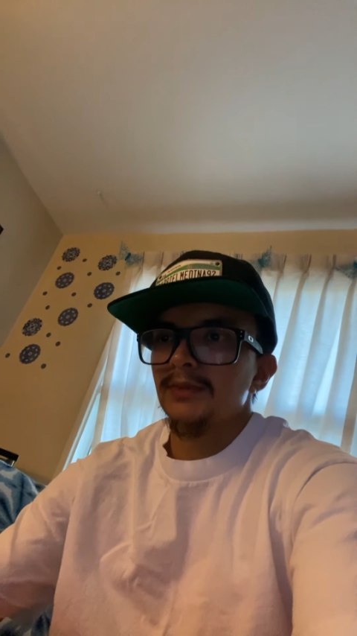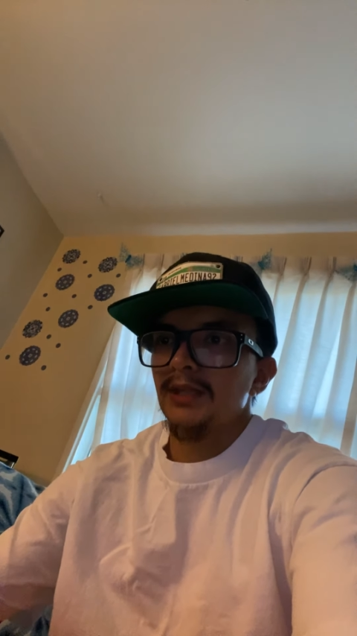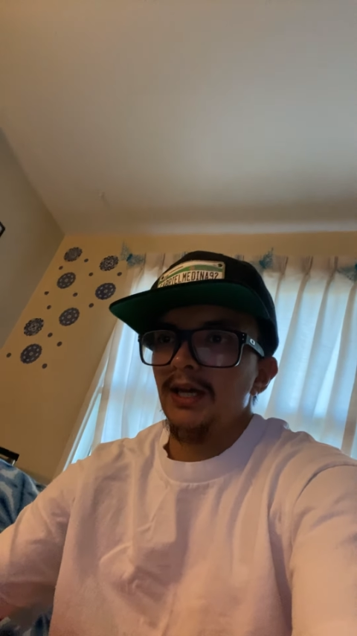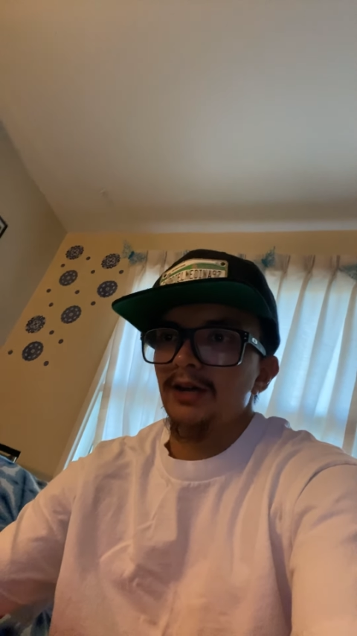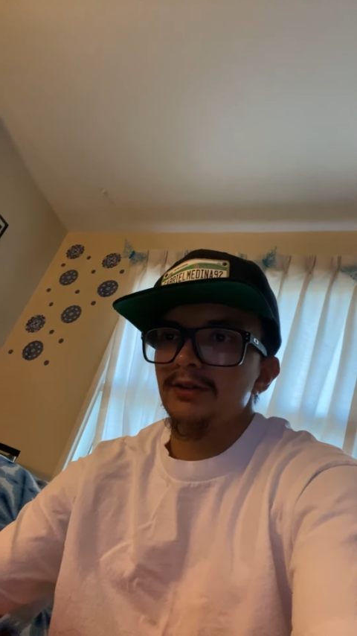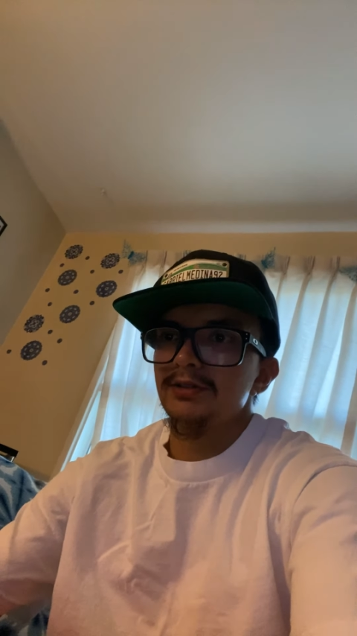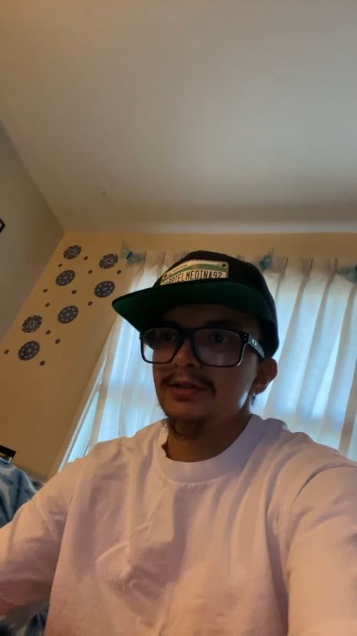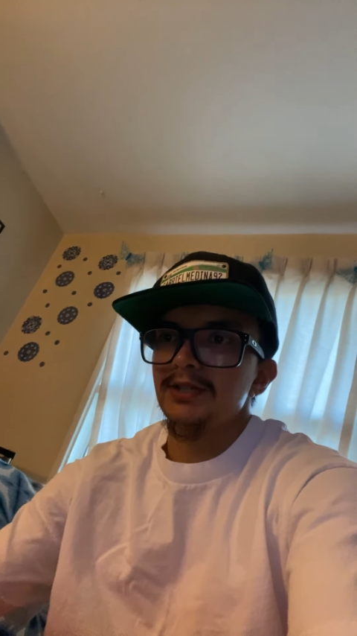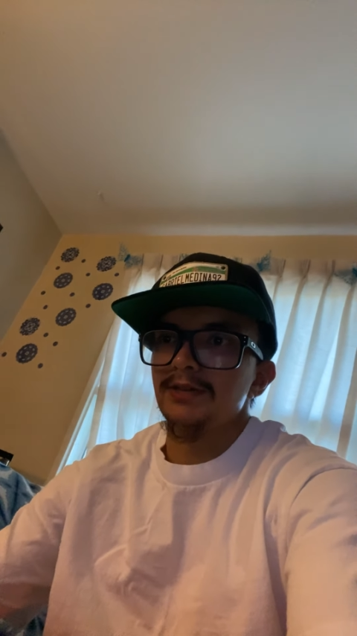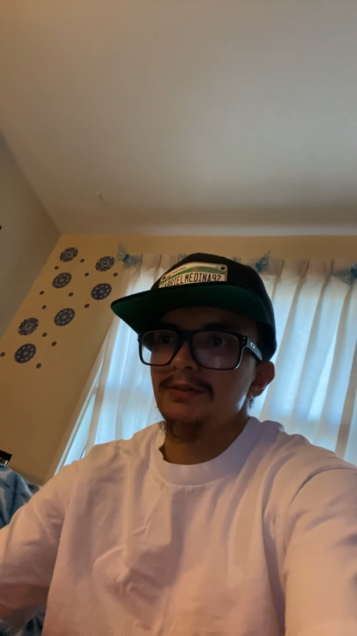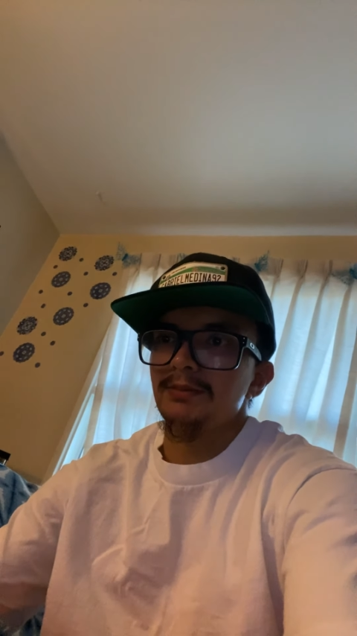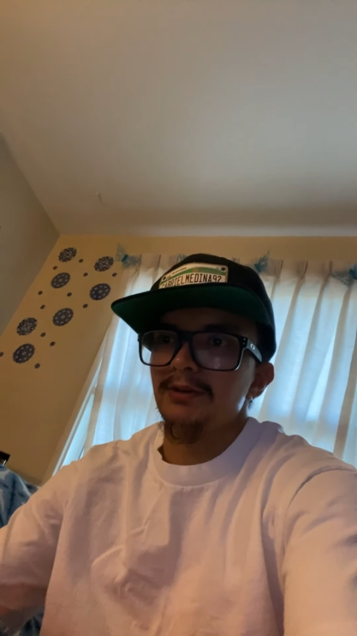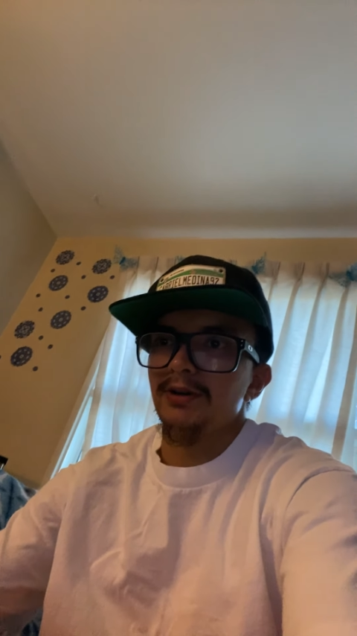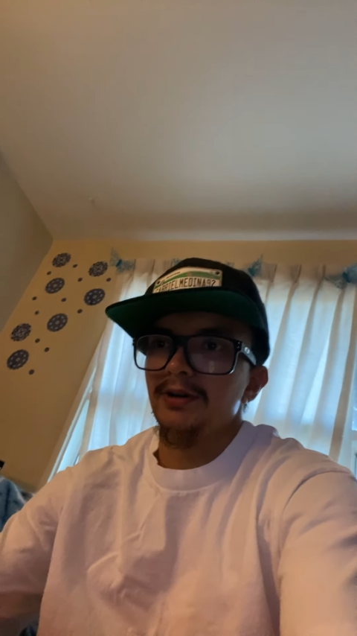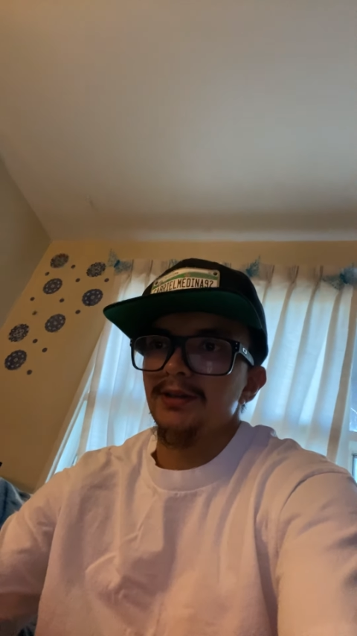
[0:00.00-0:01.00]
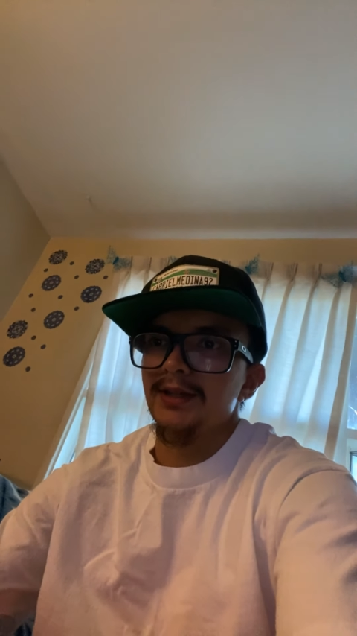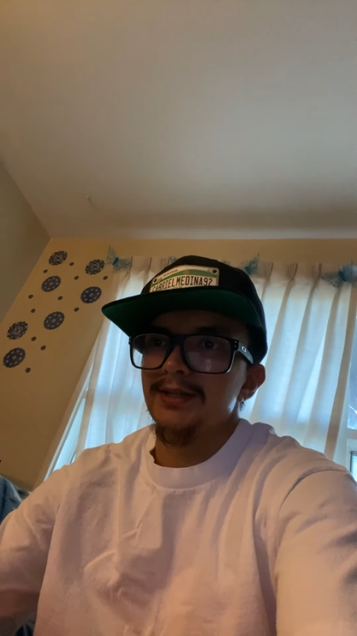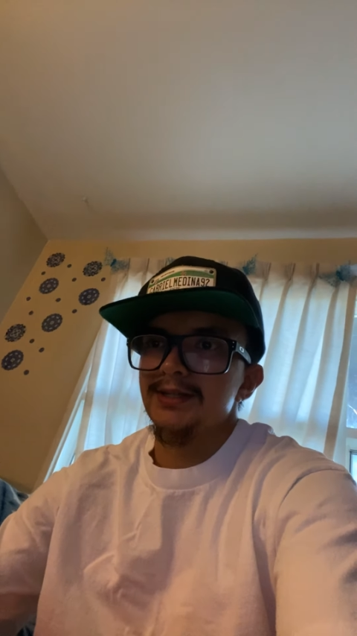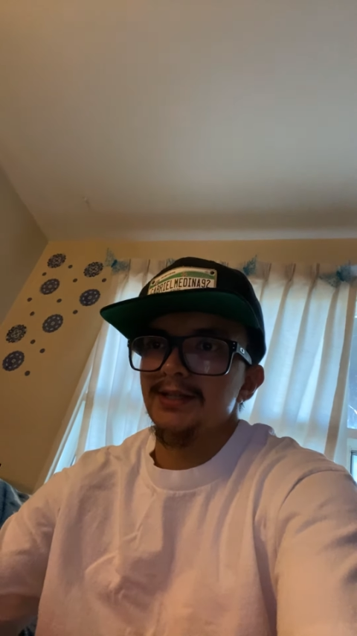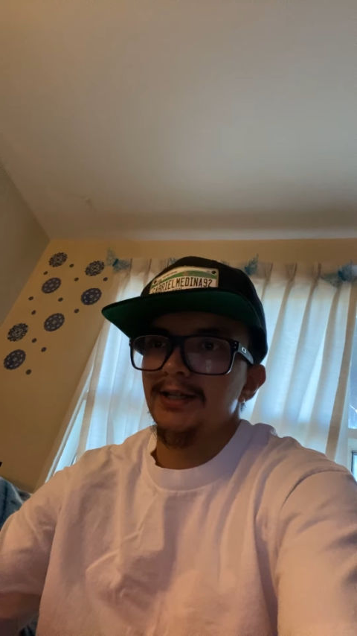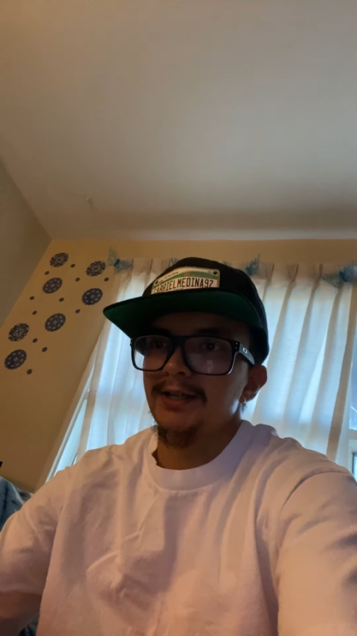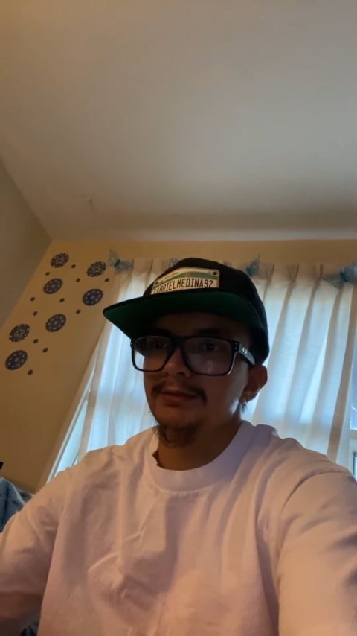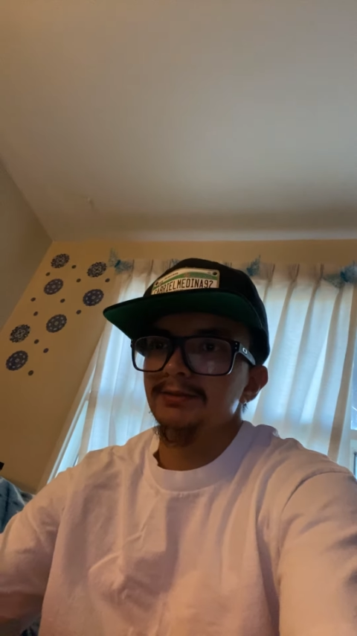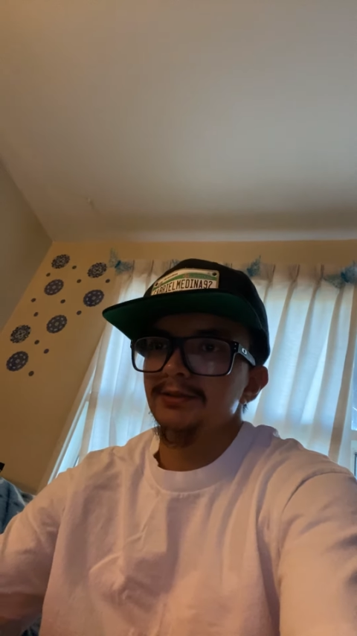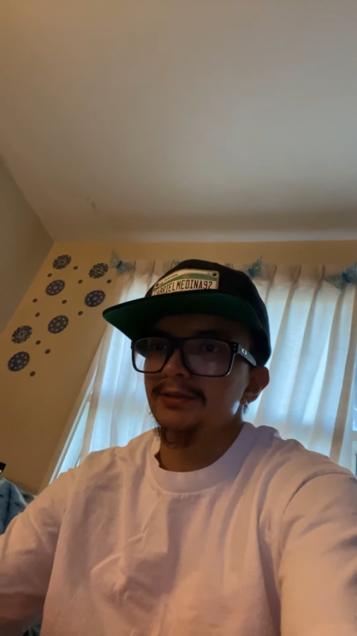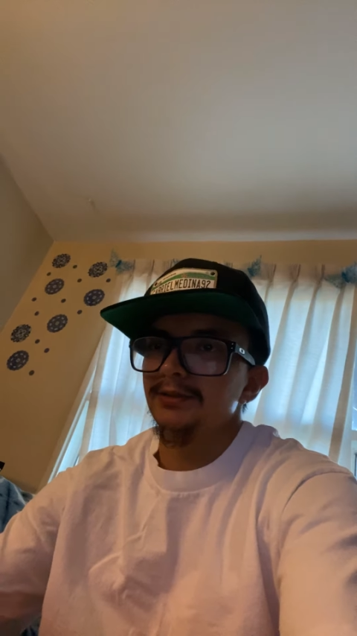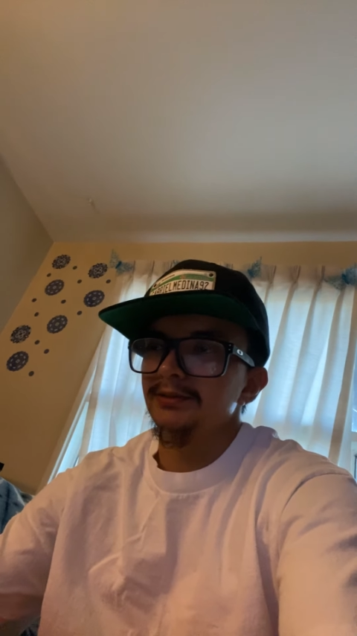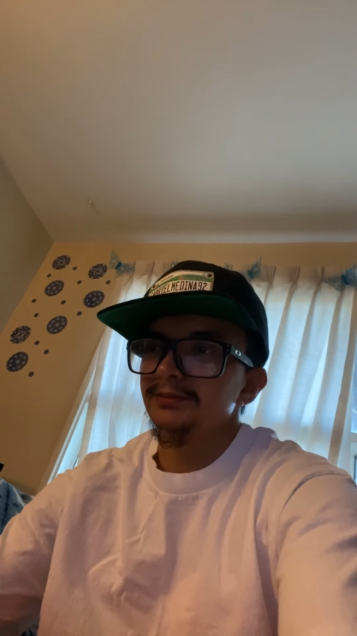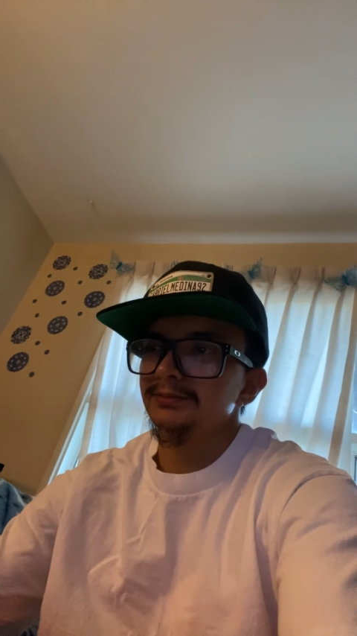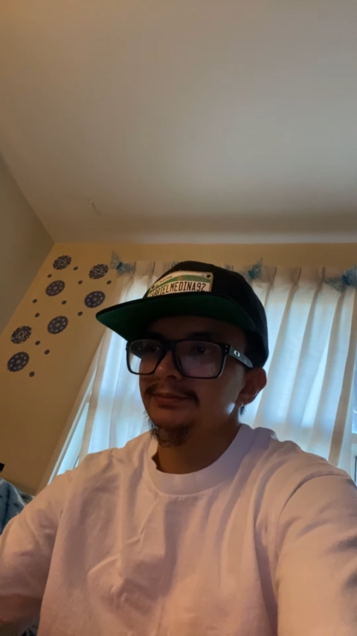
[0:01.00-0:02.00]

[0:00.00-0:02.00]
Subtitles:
How do you give him all that time, you know?